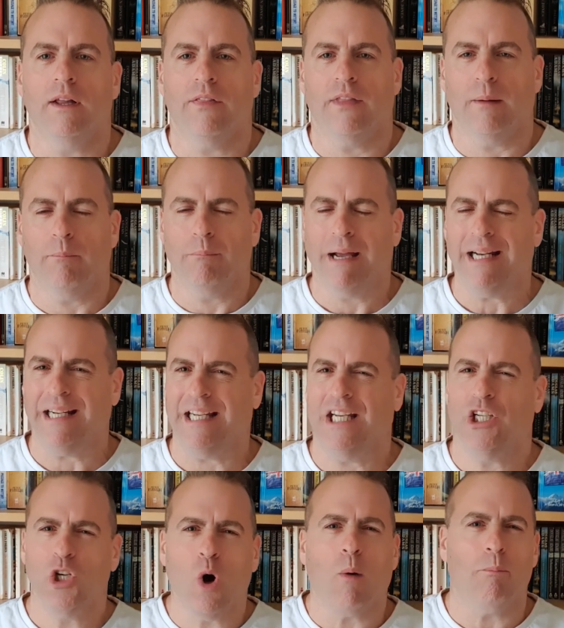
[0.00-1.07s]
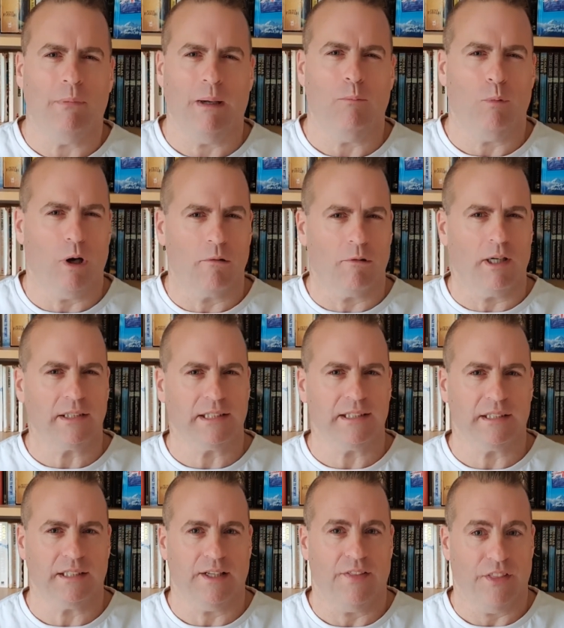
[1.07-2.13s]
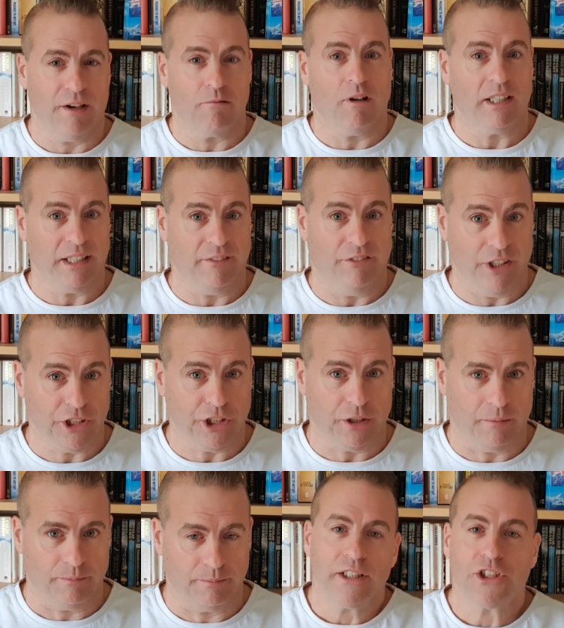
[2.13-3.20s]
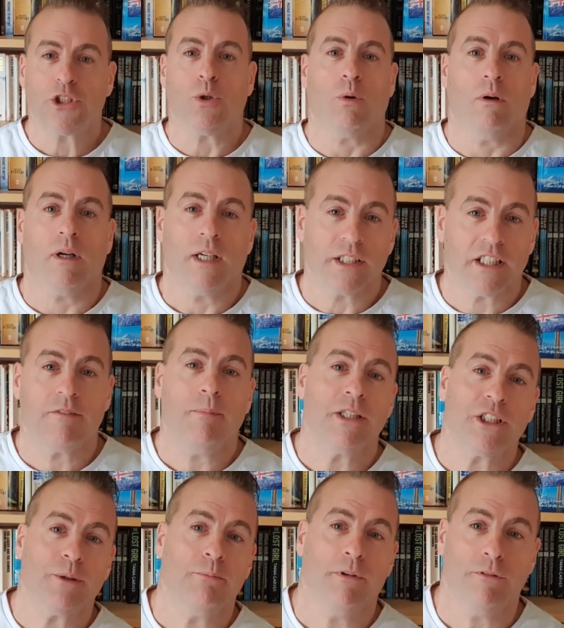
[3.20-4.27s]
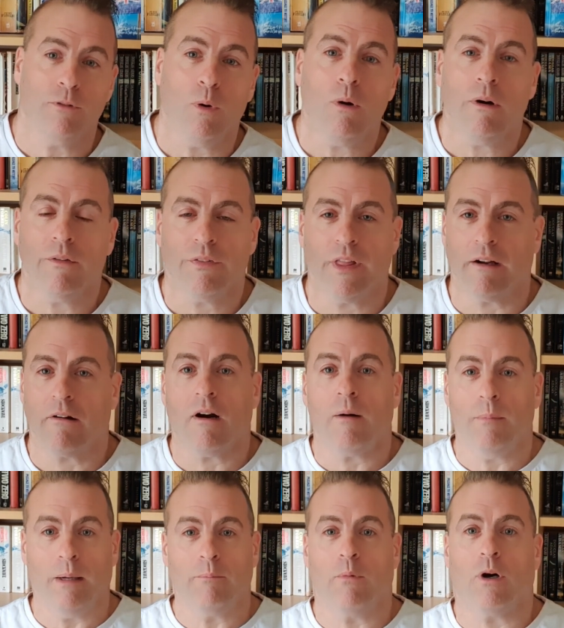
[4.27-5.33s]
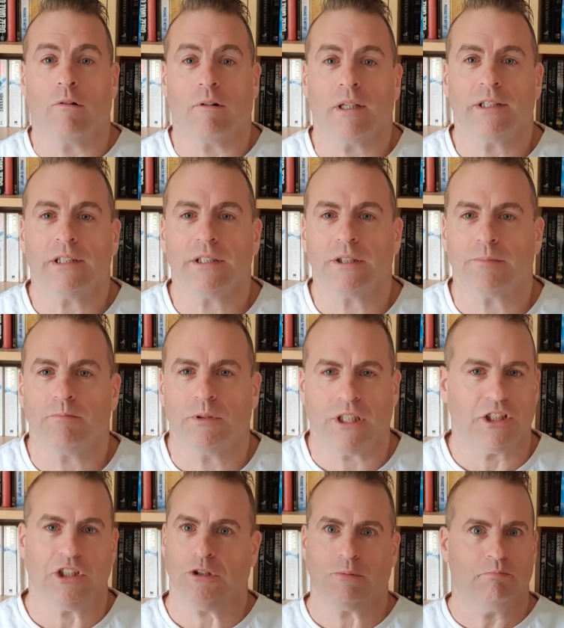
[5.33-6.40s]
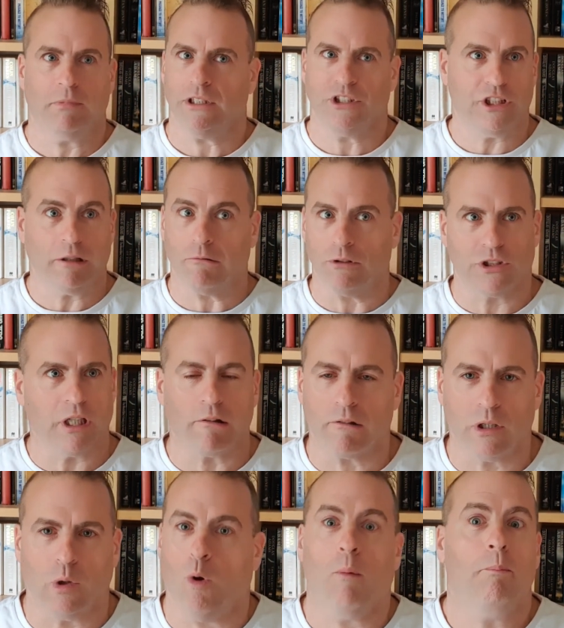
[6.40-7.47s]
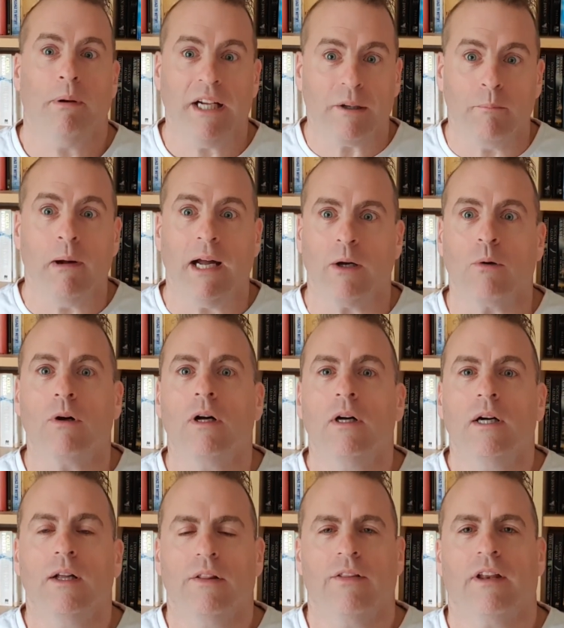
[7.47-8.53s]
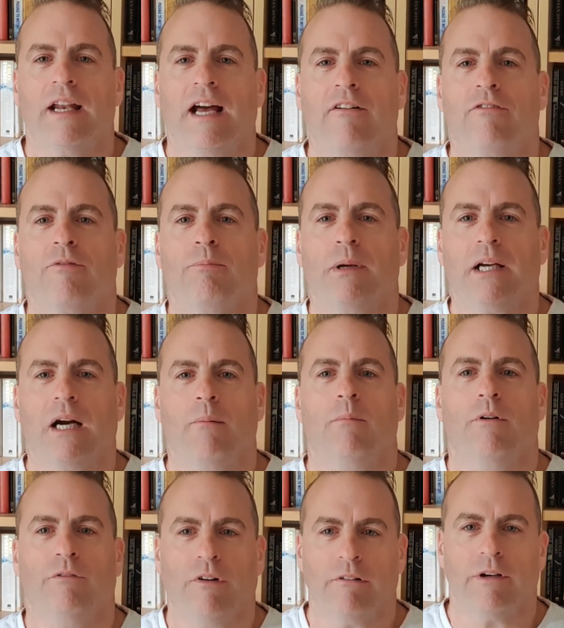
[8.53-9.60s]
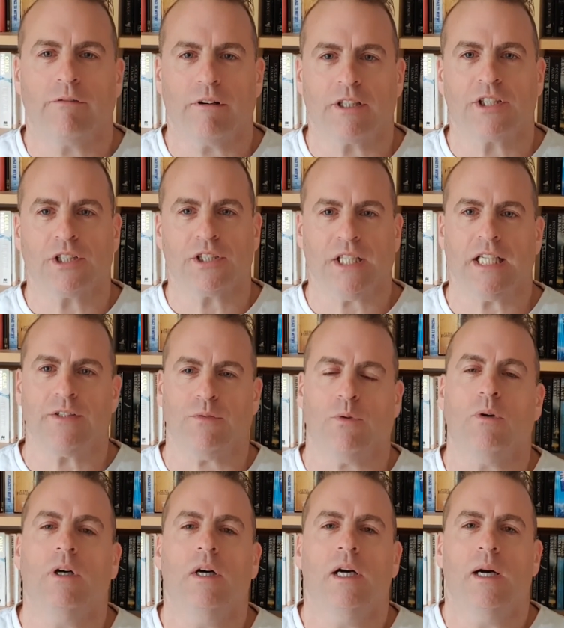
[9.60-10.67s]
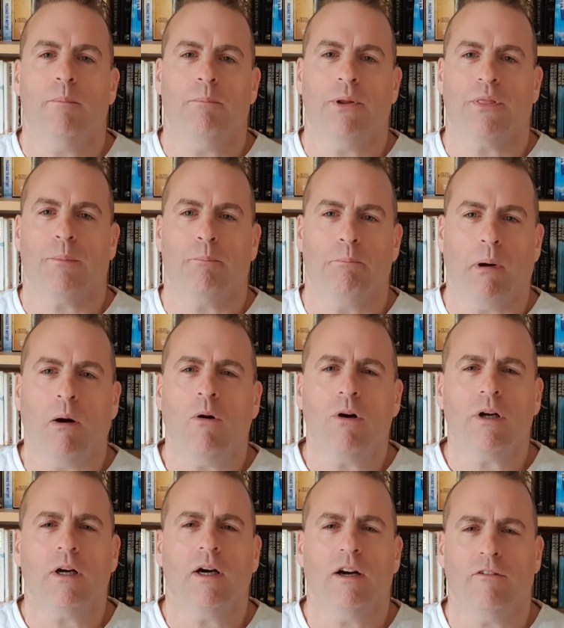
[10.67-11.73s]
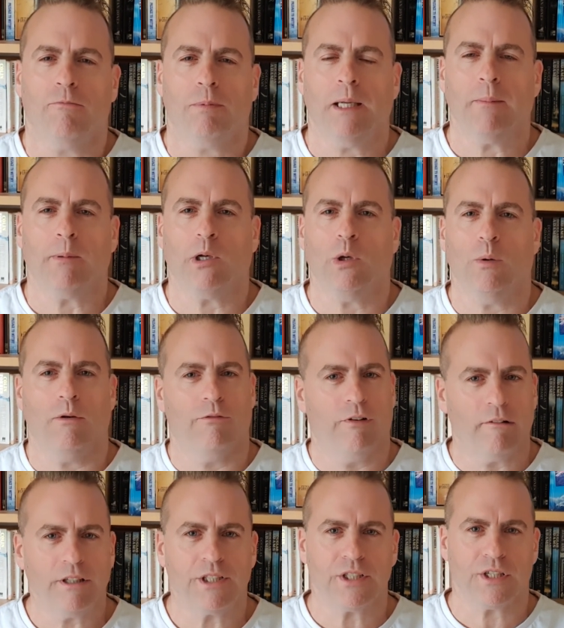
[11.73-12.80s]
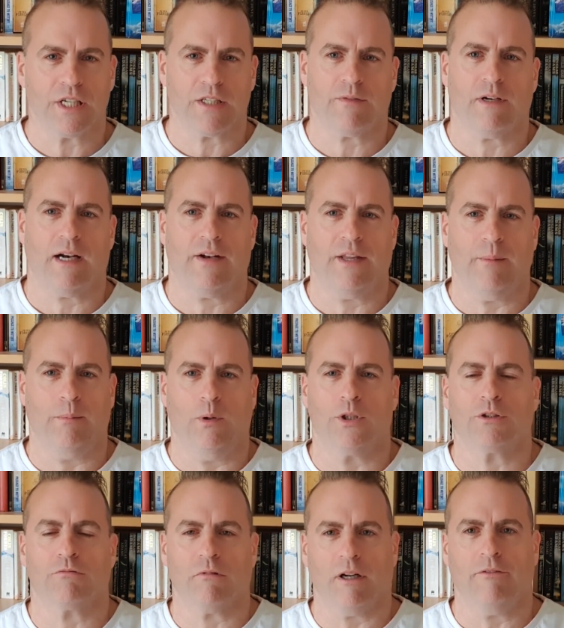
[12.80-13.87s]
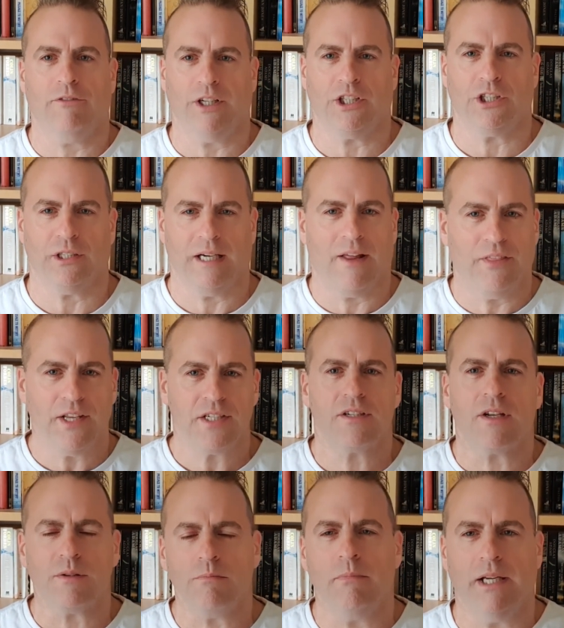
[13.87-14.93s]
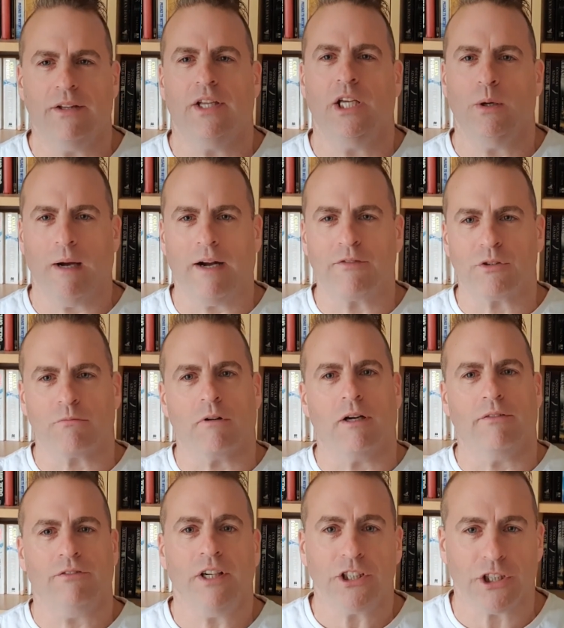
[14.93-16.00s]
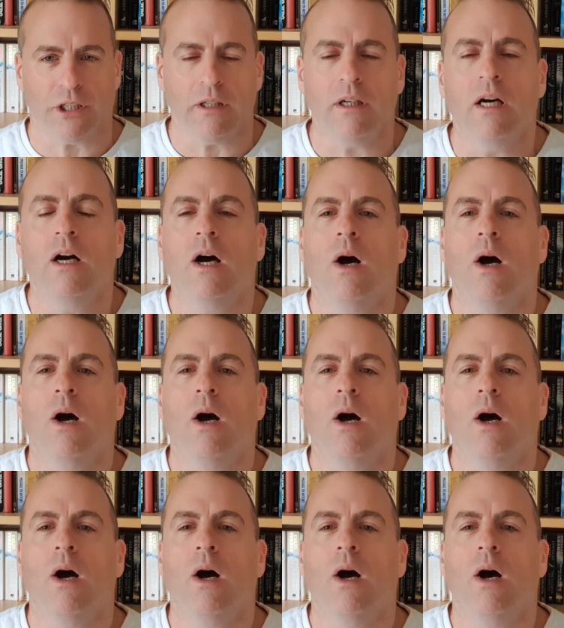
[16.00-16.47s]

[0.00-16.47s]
They're mainly not memoir writers, they're writing fiction. And sure, as I've mentioned before, there are memoir writers, such as Gerald Durrell or Peter Mayle, that have become very, very successful. But the bulk of people who are very successful out of their books write fiction. Now, this doesn't mean that you have to write fiction.